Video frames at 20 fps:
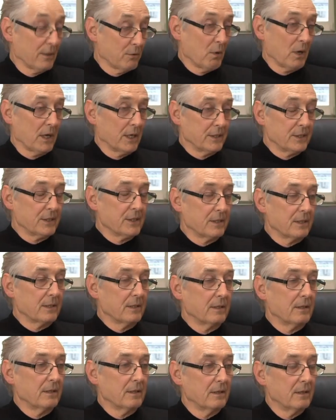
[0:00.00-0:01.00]
other words,
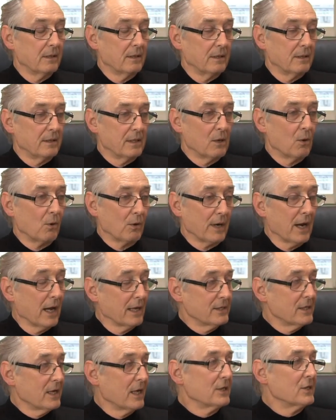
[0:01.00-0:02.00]
the
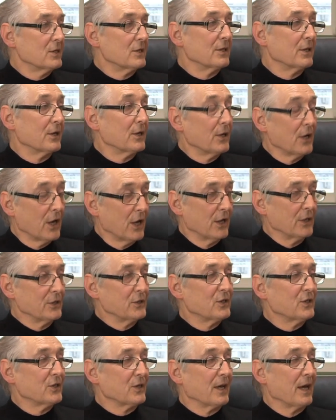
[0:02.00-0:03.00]
organisation that
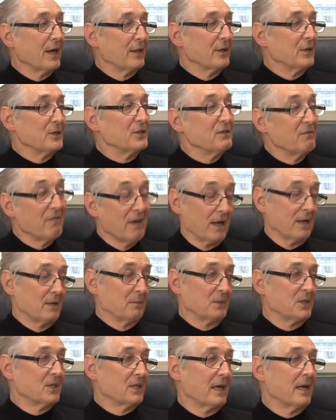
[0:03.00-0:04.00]
learns together
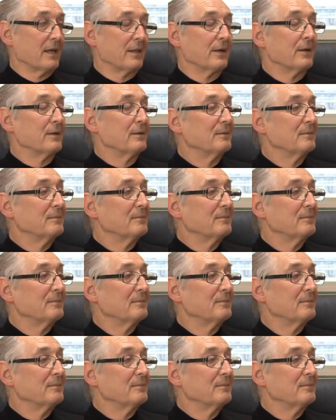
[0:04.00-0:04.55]
develops together.